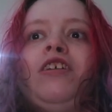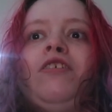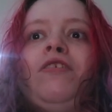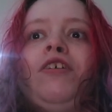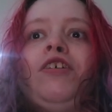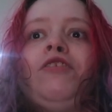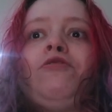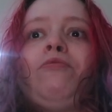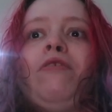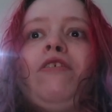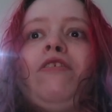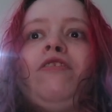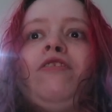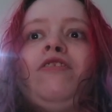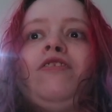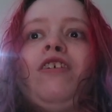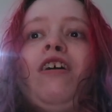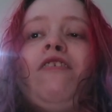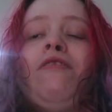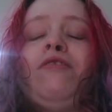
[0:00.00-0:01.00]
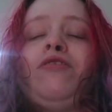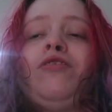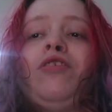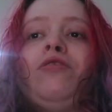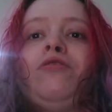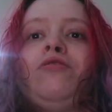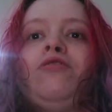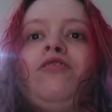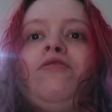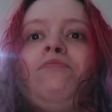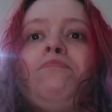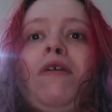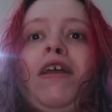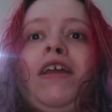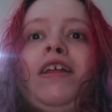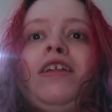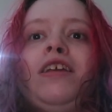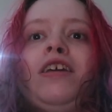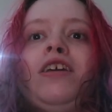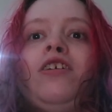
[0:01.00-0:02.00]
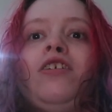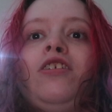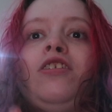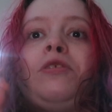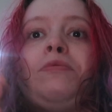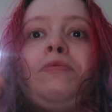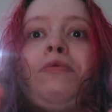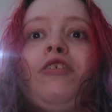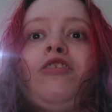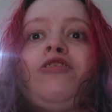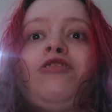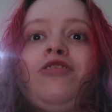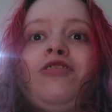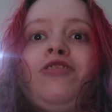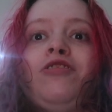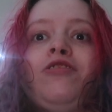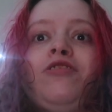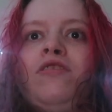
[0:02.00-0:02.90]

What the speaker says: You experience episodes of mania and depression.